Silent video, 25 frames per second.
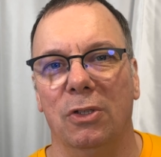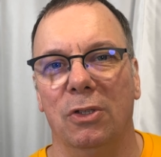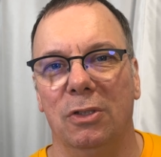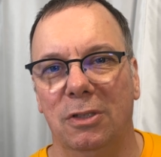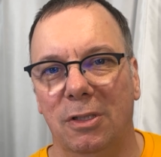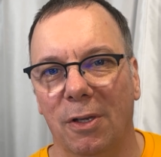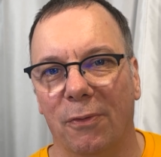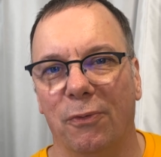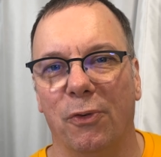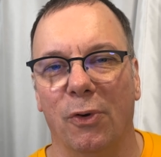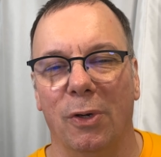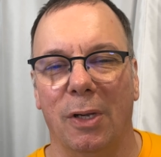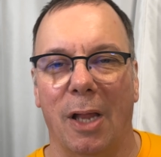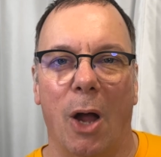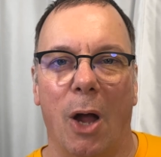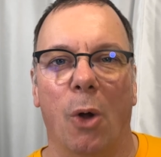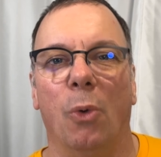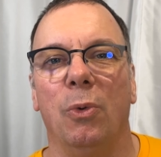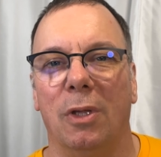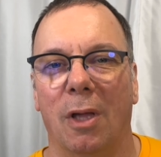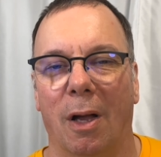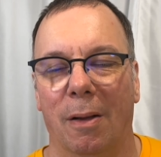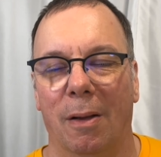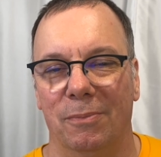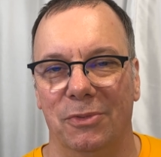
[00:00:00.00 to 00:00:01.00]
different
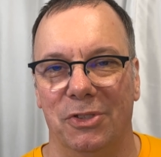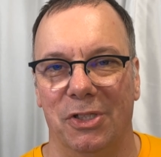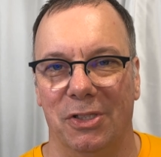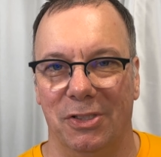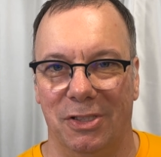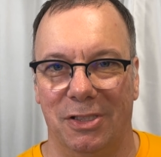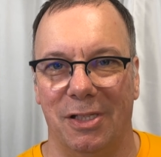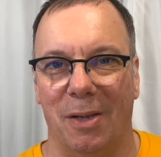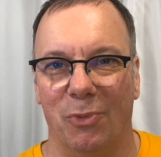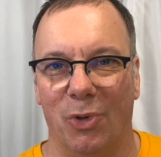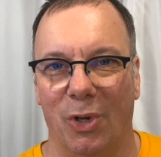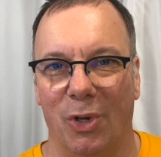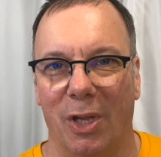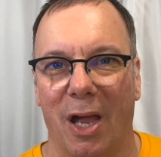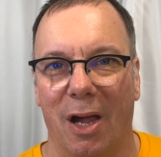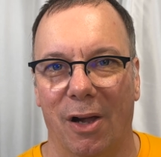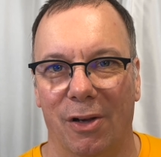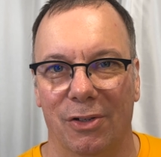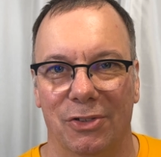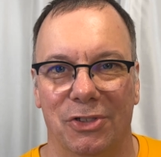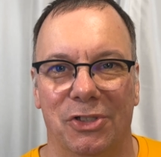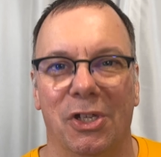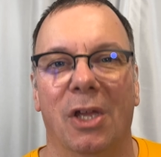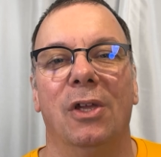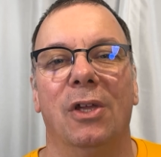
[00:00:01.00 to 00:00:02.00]
outcomes in some
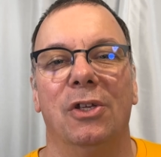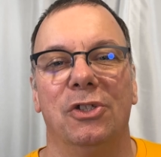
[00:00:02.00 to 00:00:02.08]
regards.